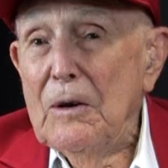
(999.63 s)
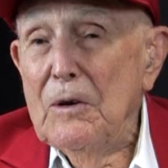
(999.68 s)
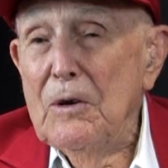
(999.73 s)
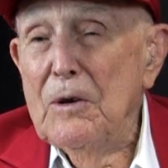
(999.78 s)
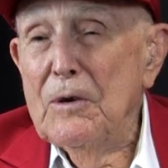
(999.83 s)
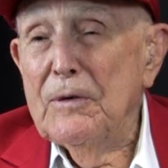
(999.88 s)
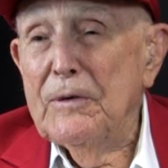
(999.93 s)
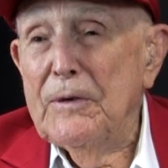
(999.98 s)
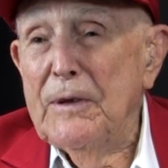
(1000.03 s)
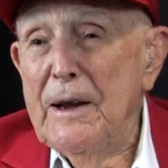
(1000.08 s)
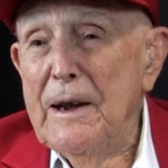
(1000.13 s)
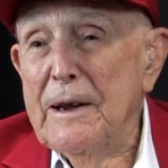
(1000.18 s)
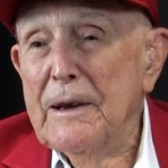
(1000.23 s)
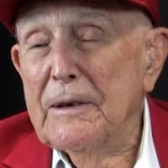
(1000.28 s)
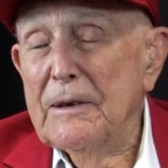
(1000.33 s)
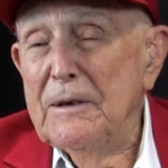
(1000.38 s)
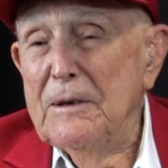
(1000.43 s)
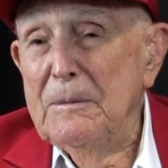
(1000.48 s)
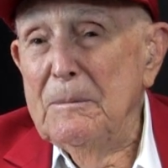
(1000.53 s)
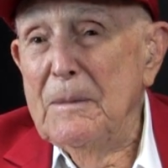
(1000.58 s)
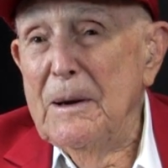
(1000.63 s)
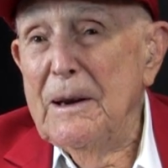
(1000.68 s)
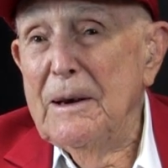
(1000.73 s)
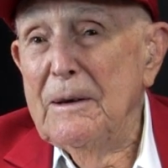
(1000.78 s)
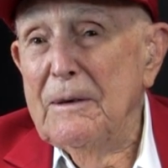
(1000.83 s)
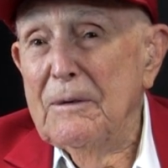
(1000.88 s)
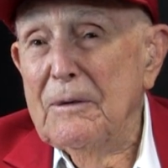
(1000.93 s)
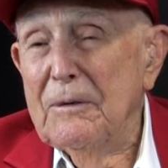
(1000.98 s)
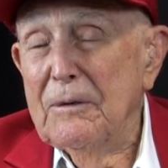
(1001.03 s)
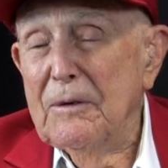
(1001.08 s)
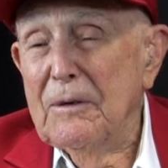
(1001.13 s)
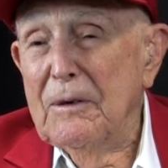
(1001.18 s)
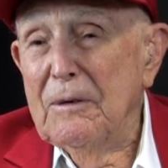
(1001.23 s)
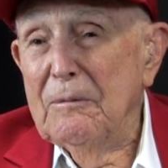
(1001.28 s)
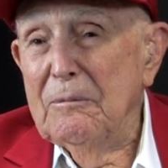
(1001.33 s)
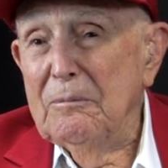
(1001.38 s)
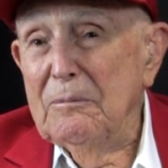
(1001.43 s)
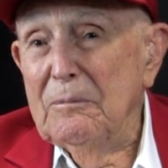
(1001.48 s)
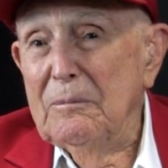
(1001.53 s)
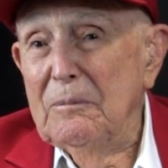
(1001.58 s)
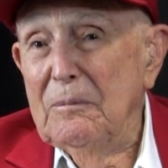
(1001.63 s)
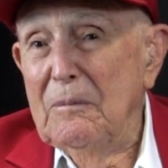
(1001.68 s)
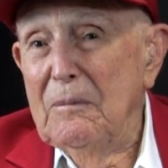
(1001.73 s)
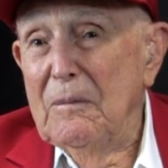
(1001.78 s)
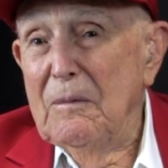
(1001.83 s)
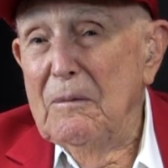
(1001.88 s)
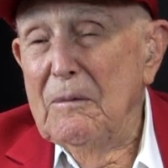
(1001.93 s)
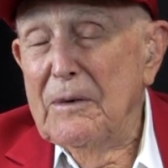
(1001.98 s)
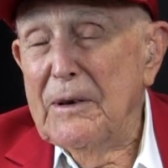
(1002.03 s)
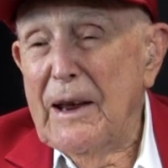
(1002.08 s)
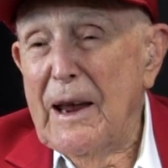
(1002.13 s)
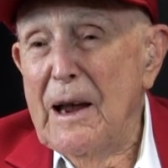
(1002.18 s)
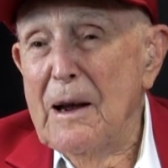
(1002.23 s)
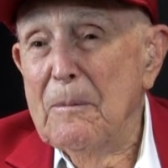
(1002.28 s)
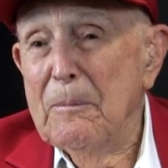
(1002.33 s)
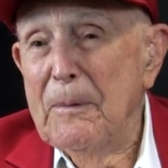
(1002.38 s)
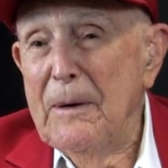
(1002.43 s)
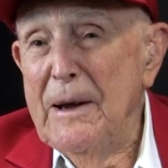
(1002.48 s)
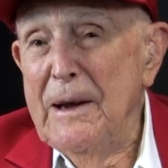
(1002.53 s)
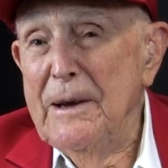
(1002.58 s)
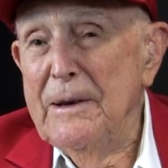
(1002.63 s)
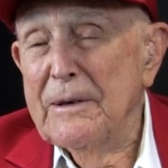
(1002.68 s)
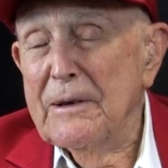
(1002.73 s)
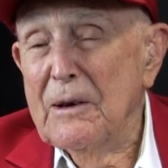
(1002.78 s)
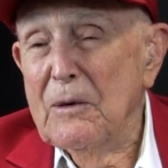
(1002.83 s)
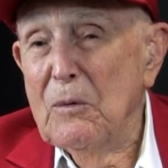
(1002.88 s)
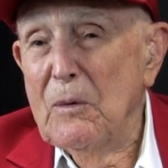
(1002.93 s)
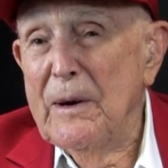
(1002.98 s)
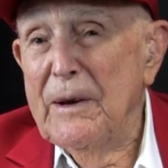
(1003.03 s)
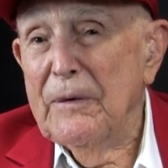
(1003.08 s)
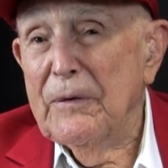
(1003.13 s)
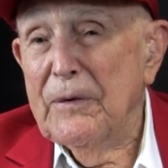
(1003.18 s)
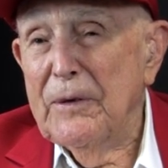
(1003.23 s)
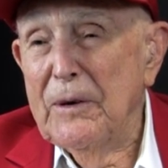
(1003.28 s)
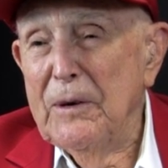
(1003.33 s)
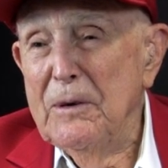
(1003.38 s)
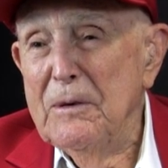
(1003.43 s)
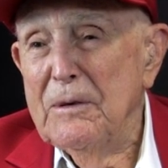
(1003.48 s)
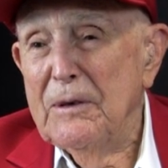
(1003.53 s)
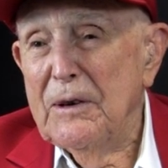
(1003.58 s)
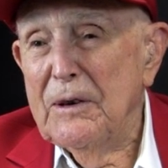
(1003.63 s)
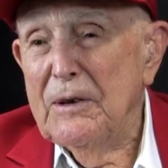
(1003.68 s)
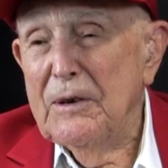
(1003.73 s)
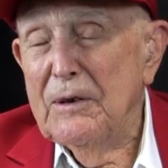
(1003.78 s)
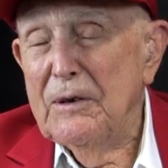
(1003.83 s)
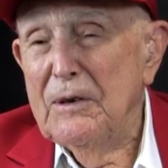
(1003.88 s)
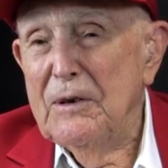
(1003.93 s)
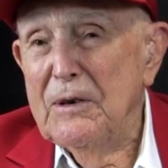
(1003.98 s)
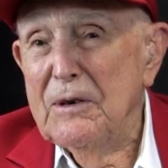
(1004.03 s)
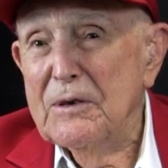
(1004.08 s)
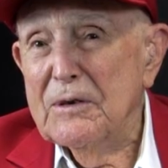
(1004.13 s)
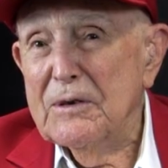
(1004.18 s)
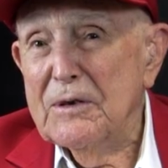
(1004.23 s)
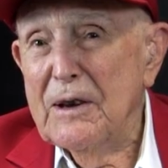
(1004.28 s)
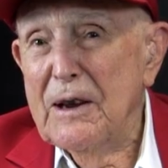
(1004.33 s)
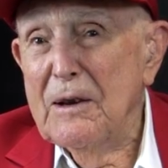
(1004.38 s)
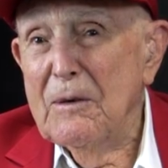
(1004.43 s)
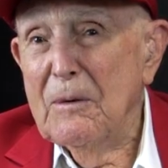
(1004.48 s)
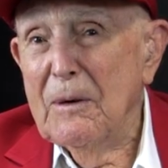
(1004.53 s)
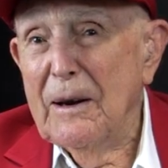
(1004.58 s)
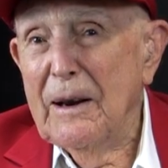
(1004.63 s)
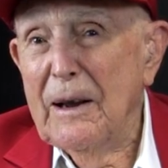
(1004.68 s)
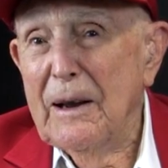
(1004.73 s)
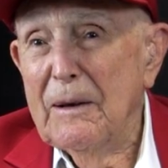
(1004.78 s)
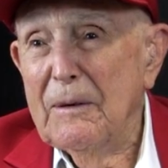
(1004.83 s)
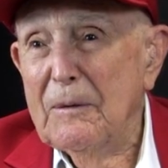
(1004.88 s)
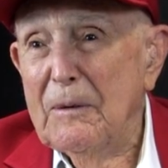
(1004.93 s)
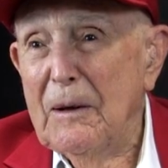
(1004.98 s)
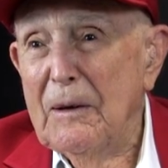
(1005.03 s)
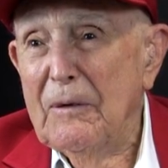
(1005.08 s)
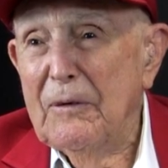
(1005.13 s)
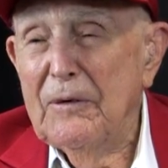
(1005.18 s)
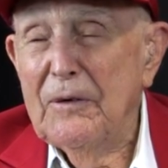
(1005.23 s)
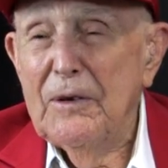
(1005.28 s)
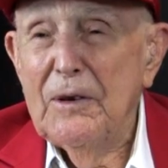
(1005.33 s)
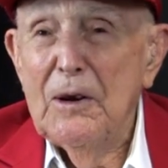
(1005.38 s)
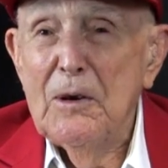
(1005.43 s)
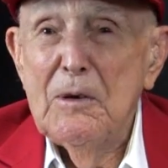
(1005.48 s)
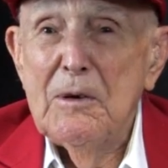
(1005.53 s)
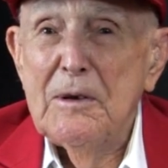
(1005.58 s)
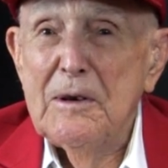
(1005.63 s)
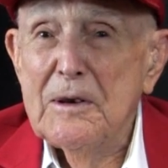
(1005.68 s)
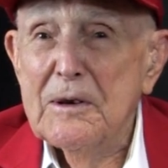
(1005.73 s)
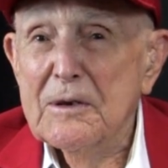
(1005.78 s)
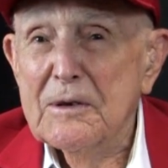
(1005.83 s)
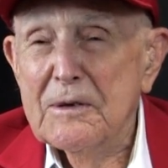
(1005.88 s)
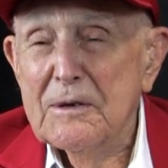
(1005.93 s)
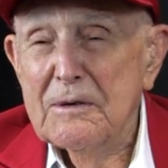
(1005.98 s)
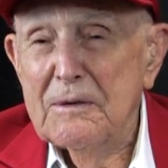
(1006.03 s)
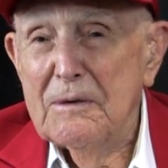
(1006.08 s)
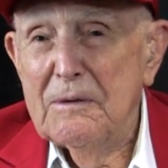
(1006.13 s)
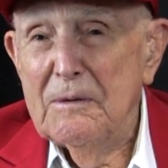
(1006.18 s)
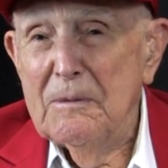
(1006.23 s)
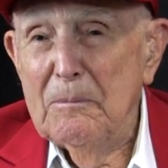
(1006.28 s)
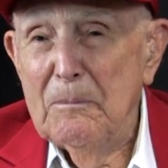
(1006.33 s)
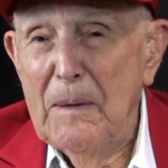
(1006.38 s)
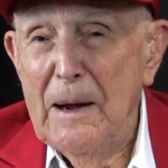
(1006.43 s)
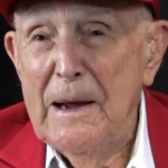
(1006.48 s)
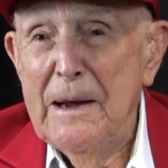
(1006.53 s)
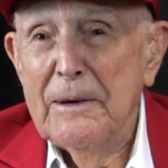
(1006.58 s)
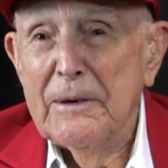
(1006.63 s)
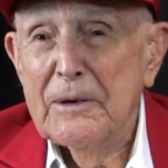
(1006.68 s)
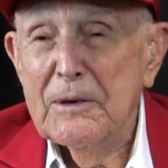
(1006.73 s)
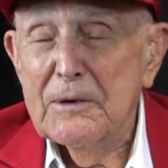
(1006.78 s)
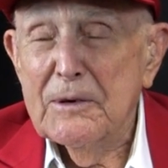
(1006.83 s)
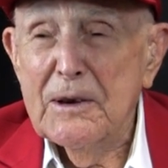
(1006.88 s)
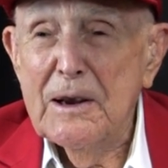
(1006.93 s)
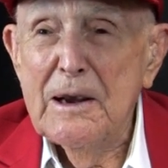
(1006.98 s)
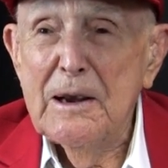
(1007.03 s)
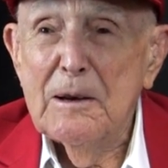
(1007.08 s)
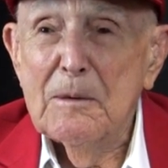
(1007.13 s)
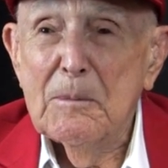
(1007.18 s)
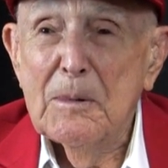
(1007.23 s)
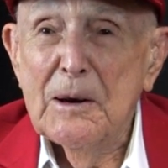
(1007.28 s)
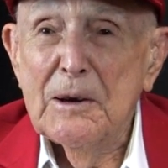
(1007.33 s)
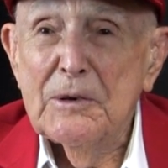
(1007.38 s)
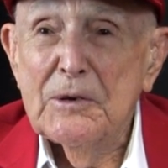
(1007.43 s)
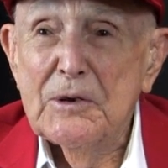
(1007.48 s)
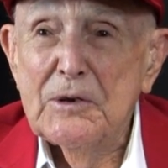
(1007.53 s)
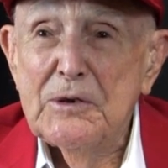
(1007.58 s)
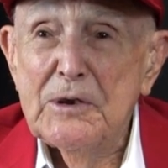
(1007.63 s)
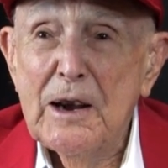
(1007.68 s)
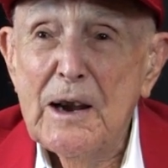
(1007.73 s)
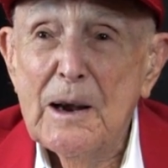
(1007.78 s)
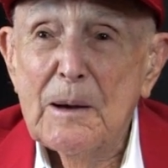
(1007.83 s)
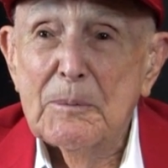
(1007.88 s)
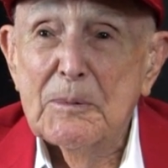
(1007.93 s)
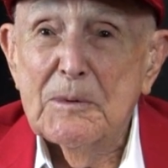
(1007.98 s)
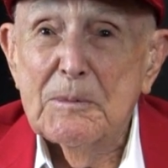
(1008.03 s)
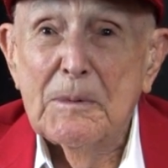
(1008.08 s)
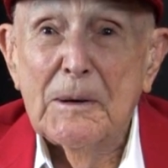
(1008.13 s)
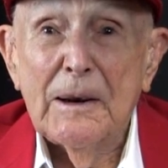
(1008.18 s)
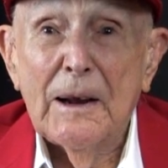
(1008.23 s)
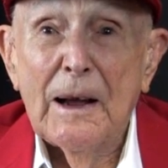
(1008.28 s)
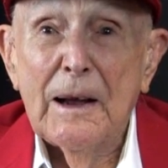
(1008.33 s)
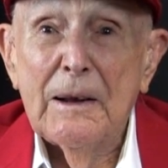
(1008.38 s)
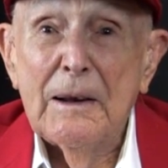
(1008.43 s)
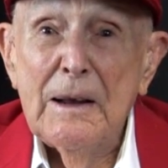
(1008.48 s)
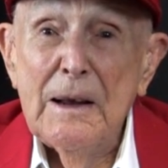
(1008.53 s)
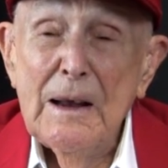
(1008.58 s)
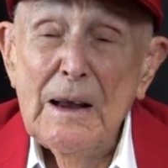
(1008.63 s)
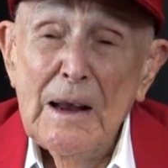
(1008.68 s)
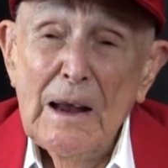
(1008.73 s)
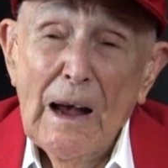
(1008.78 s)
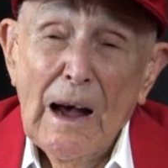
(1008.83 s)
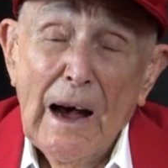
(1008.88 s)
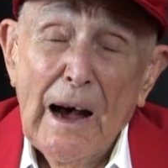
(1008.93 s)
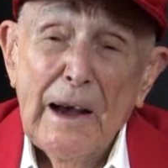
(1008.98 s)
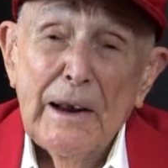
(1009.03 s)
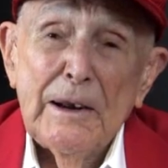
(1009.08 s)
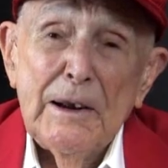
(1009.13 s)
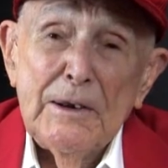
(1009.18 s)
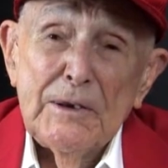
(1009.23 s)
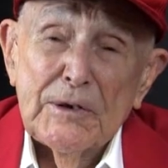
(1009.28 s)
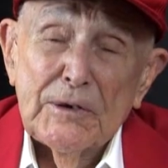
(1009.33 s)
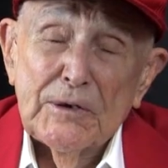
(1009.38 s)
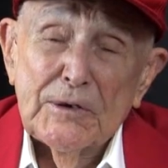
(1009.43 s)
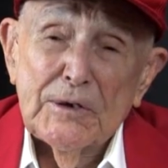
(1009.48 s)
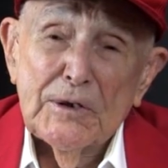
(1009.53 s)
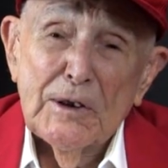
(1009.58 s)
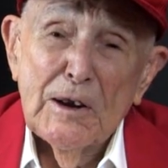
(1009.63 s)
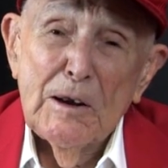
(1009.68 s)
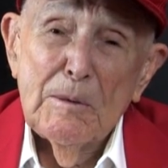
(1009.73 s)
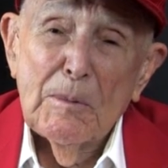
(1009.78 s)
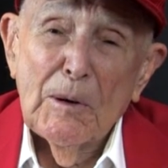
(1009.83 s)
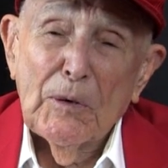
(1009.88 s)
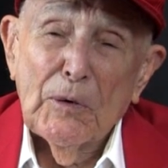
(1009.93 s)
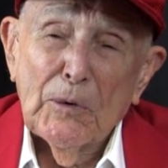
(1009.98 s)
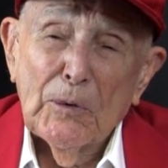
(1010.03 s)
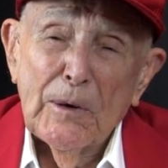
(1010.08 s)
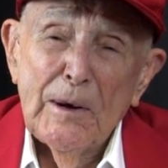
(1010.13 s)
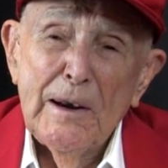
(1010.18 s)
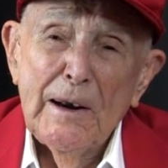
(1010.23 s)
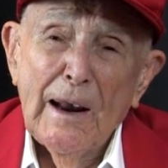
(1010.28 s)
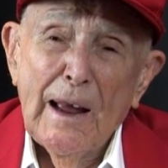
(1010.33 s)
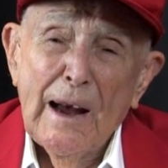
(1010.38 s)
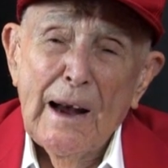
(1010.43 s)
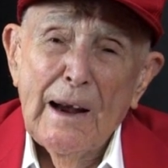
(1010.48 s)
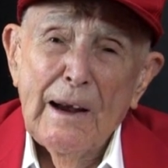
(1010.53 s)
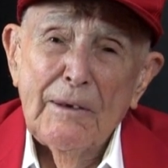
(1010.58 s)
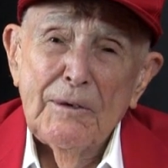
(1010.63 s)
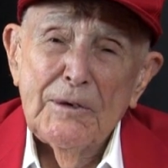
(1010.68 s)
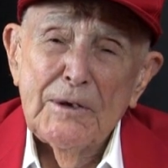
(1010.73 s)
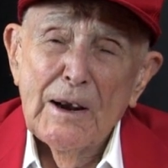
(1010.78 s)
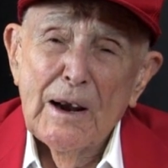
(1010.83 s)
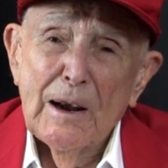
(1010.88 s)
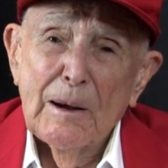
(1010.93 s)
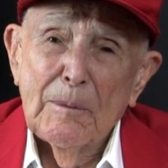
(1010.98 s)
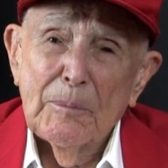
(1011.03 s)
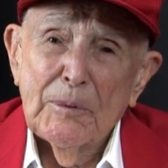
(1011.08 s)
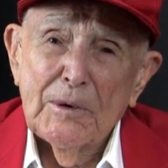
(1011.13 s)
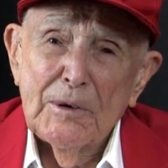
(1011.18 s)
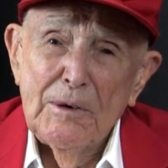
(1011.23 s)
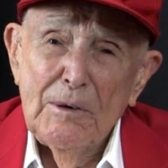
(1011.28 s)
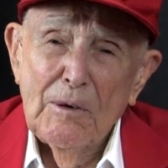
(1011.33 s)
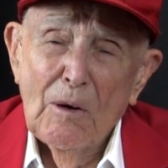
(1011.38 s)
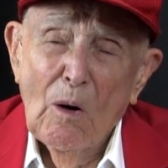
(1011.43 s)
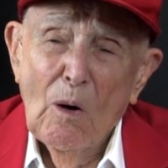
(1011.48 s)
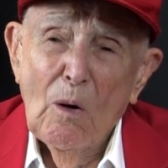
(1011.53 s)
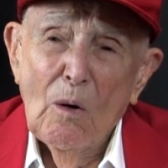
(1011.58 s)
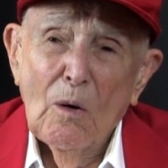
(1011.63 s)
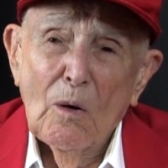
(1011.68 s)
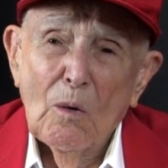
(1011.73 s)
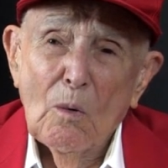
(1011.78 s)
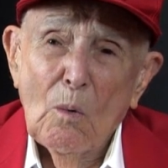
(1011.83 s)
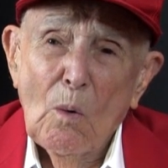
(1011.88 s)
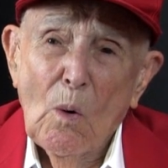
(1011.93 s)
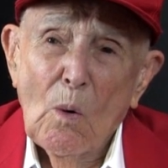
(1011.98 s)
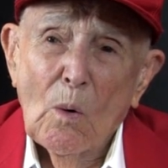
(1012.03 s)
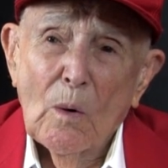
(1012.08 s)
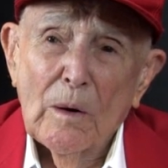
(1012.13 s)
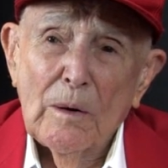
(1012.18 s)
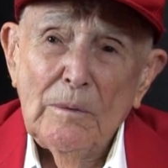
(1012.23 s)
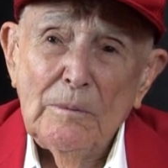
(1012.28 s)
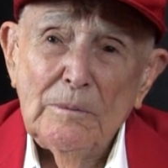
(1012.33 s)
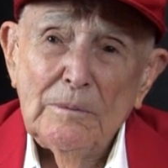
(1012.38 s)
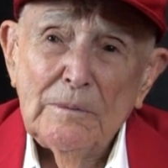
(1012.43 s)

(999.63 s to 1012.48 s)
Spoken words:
You'd think as many campaigns that went through that you'd say, well, that dude is bound to seeing a bunch of Japs. But I didn't see but 3 live Japs in all the war.